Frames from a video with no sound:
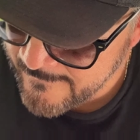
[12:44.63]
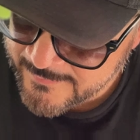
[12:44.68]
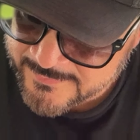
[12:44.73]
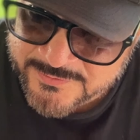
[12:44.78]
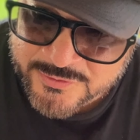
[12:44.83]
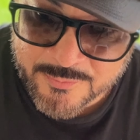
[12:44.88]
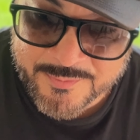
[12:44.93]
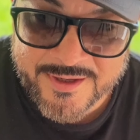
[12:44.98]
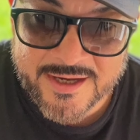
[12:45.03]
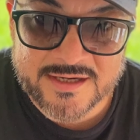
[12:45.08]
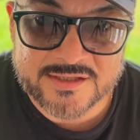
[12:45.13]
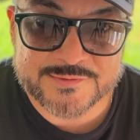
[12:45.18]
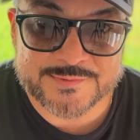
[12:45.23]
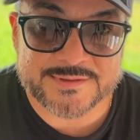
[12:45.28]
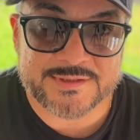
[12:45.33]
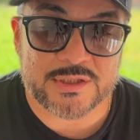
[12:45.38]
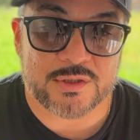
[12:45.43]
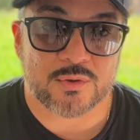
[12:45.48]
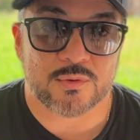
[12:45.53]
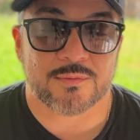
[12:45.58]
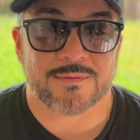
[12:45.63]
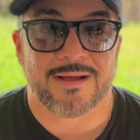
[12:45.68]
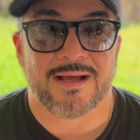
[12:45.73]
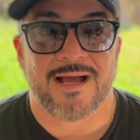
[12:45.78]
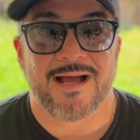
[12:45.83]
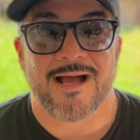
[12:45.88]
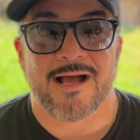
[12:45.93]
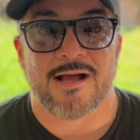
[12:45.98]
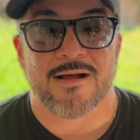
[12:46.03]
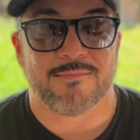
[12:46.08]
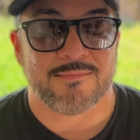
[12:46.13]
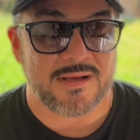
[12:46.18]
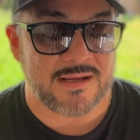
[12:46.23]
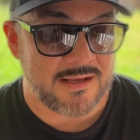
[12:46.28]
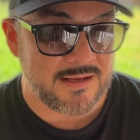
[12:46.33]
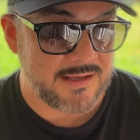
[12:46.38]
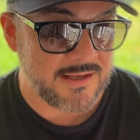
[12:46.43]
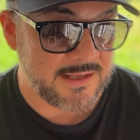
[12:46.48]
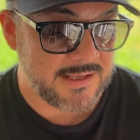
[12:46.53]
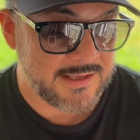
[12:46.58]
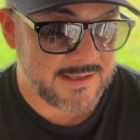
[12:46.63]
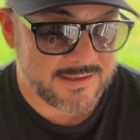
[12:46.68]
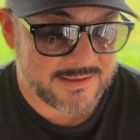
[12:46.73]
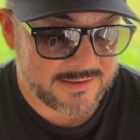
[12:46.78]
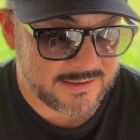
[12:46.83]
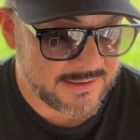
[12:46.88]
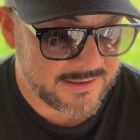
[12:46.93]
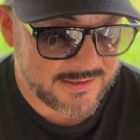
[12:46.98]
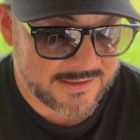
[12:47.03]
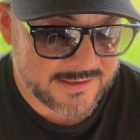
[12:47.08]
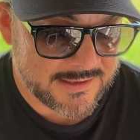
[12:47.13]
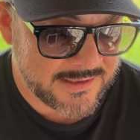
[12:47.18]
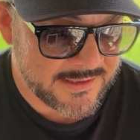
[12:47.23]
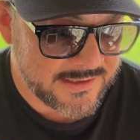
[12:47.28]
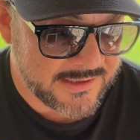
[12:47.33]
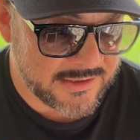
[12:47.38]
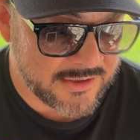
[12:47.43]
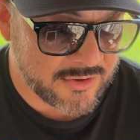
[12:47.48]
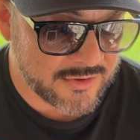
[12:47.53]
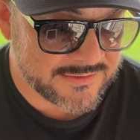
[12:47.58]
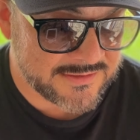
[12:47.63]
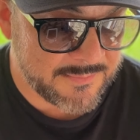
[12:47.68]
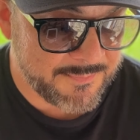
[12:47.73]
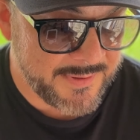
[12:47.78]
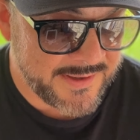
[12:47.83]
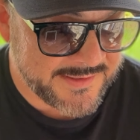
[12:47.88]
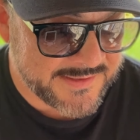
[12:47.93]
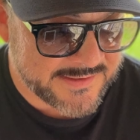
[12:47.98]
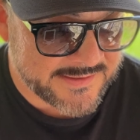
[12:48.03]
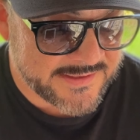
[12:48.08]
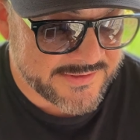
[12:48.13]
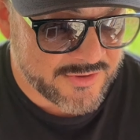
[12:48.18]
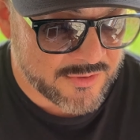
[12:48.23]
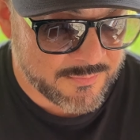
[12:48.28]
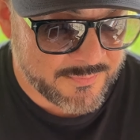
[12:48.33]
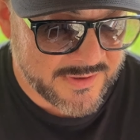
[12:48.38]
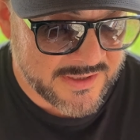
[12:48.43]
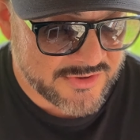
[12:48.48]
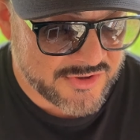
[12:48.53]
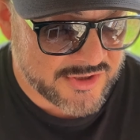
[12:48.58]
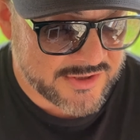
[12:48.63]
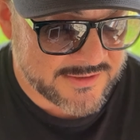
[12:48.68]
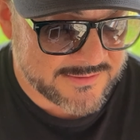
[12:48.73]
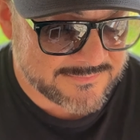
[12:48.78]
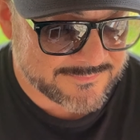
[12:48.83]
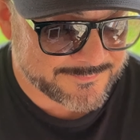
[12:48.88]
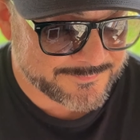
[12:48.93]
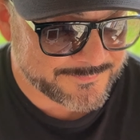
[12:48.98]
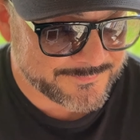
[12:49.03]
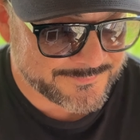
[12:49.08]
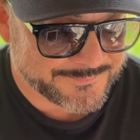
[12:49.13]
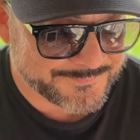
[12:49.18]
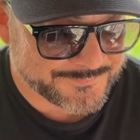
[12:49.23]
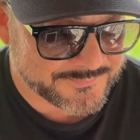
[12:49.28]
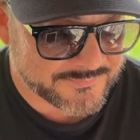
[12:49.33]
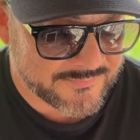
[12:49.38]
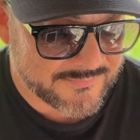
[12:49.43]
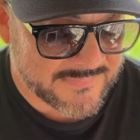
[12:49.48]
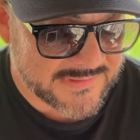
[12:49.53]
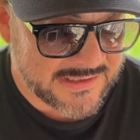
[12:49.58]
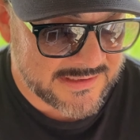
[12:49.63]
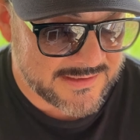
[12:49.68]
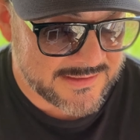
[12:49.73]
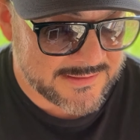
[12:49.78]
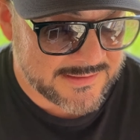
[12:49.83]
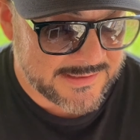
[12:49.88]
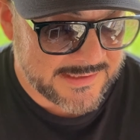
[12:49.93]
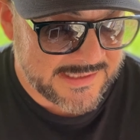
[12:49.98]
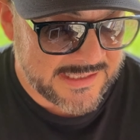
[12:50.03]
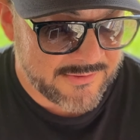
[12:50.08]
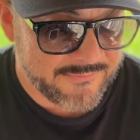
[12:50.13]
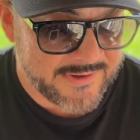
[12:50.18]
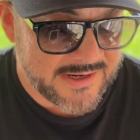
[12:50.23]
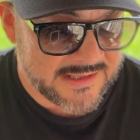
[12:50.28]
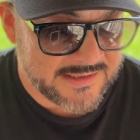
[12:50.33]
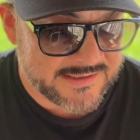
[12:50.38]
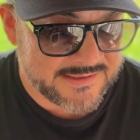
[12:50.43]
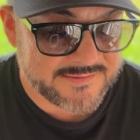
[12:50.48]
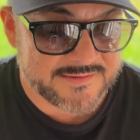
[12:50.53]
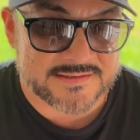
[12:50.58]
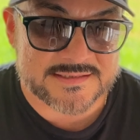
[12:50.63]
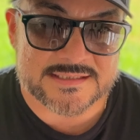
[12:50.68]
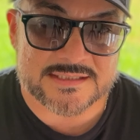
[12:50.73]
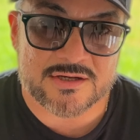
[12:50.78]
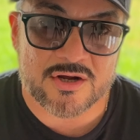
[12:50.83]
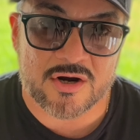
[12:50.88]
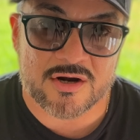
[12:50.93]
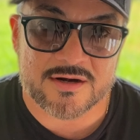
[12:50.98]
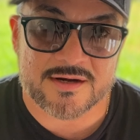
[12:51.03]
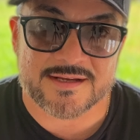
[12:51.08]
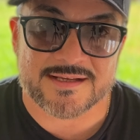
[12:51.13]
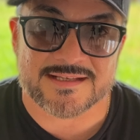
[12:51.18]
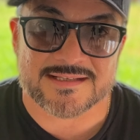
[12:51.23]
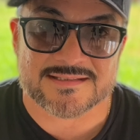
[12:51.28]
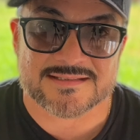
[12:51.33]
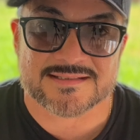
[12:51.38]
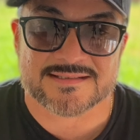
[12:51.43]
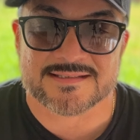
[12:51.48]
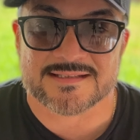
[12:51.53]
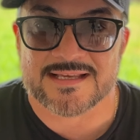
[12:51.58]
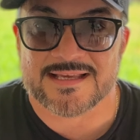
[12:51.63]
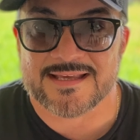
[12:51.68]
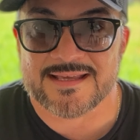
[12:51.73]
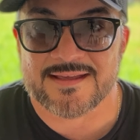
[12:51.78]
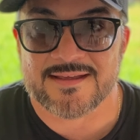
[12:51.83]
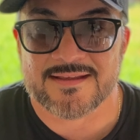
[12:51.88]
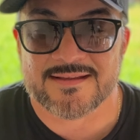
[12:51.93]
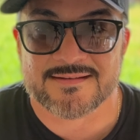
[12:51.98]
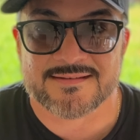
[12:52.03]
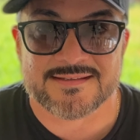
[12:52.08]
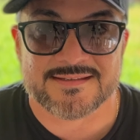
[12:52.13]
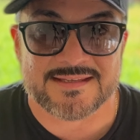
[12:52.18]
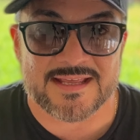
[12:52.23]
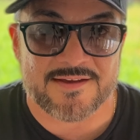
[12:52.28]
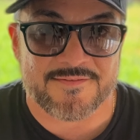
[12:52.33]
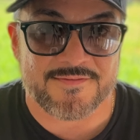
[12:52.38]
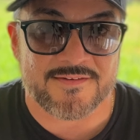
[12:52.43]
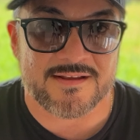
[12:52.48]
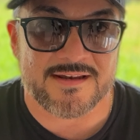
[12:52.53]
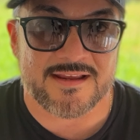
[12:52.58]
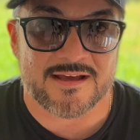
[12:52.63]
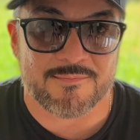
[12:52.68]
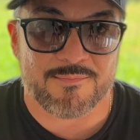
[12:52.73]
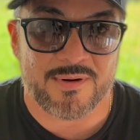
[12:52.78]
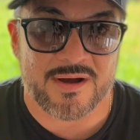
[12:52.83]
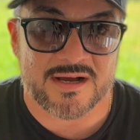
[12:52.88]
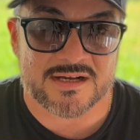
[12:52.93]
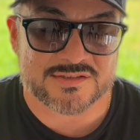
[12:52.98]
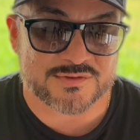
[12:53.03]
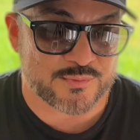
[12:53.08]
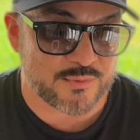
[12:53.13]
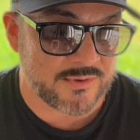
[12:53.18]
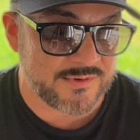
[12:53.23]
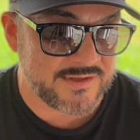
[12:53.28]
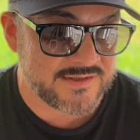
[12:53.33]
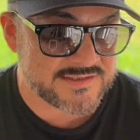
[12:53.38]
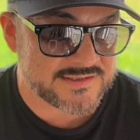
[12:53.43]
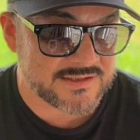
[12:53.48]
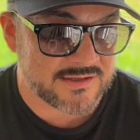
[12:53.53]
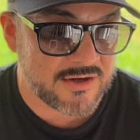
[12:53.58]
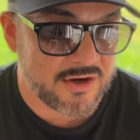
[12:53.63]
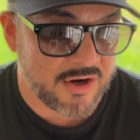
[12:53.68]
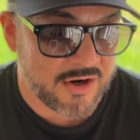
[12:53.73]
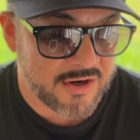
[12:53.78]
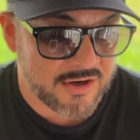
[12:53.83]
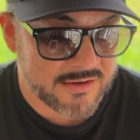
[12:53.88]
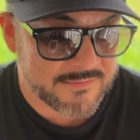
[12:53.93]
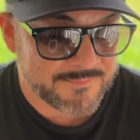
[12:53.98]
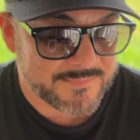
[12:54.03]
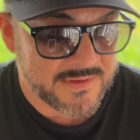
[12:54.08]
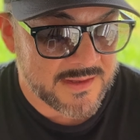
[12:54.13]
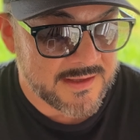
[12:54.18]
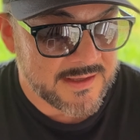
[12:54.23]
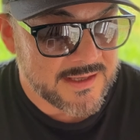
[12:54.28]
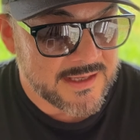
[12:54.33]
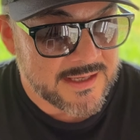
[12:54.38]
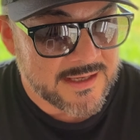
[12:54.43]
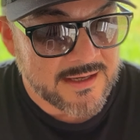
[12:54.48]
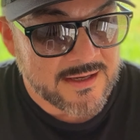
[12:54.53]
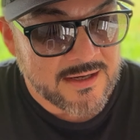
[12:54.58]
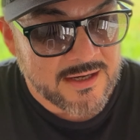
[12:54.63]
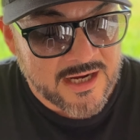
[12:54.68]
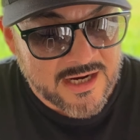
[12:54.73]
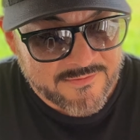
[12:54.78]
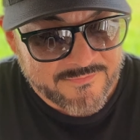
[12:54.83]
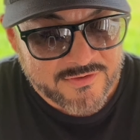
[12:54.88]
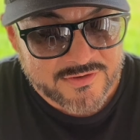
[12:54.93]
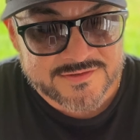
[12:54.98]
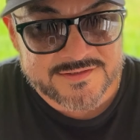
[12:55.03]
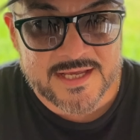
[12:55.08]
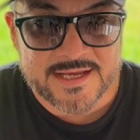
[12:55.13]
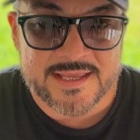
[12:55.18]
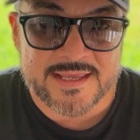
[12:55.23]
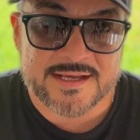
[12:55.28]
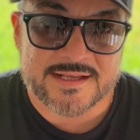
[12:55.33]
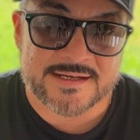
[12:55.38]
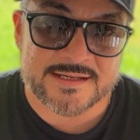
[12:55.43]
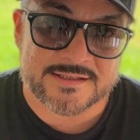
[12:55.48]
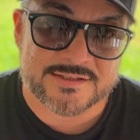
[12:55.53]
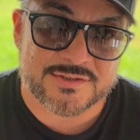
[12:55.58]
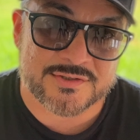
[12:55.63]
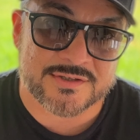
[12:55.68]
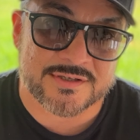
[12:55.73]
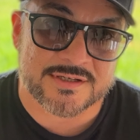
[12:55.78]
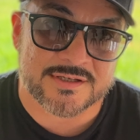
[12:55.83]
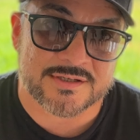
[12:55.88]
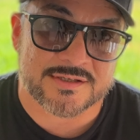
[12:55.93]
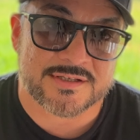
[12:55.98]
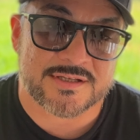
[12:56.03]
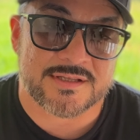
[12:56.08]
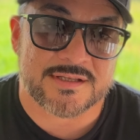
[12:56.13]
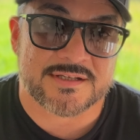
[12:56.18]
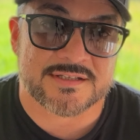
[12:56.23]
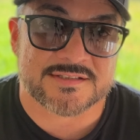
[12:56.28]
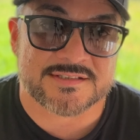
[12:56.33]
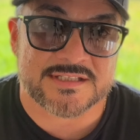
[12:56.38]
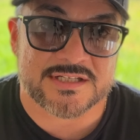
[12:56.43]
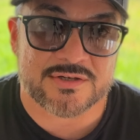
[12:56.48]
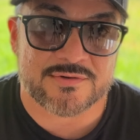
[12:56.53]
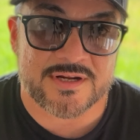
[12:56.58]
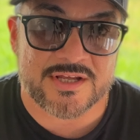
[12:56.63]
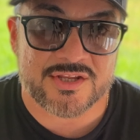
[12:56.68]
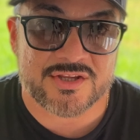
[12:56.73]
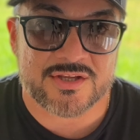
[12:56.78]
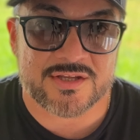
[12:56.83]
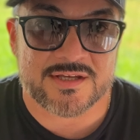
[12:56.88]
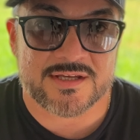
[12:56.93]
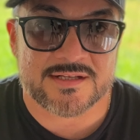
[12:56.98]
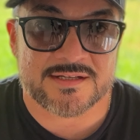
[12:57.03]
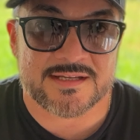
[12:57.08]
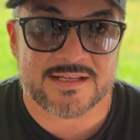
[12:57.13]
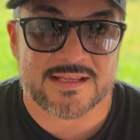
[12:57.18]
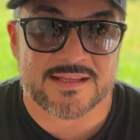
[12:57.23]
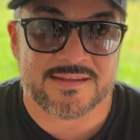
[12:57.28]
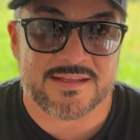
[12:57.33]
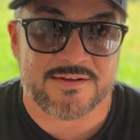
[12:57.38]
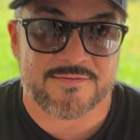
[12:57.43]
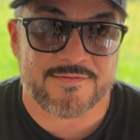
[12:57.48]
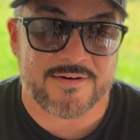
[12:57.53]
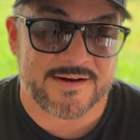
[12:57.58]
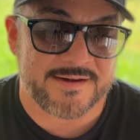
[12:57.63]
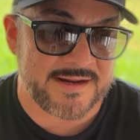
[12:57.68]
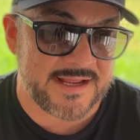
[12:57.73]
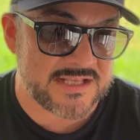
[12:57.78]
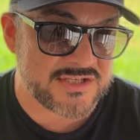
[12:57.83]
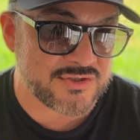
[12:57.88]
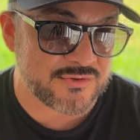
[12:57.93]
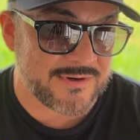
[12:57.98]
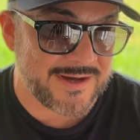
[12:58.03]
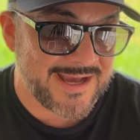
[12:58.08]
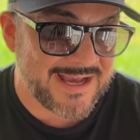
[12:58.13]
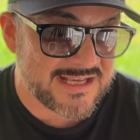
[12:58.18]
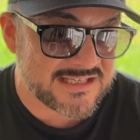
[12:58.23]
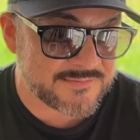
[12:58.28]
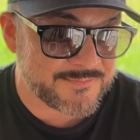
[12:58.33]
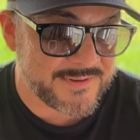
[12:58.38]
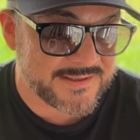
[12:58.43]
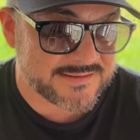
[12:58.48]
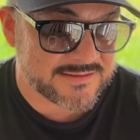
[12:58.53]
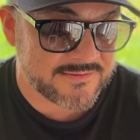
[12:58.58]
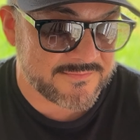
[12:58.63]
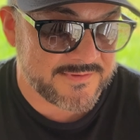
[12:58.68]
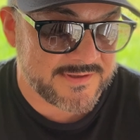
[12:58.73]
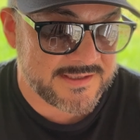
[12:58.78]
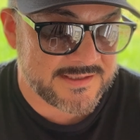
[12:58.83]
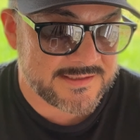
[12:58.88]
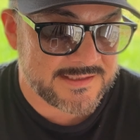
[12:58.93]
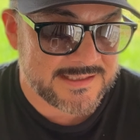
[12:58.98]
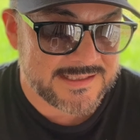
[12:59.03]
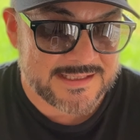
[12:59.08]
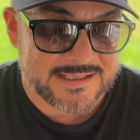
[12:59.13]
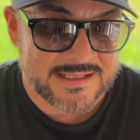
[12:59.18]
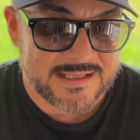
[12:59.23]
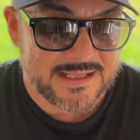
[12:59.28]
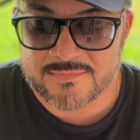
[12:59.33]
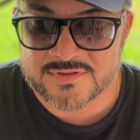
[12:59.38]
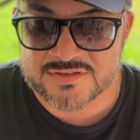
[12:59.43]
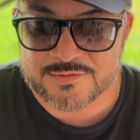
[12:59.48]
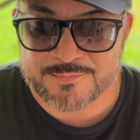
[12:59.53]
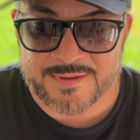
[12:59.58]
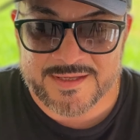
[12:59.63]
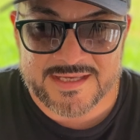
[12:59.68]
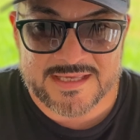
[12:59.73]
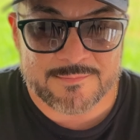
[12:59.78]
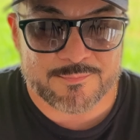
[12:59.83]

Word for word: To be honest with you, um, you know, depending on your budget, in reality, this cigar is definitely a box-worthy cigar. However, taking into consideration the financial aspect of it, speaking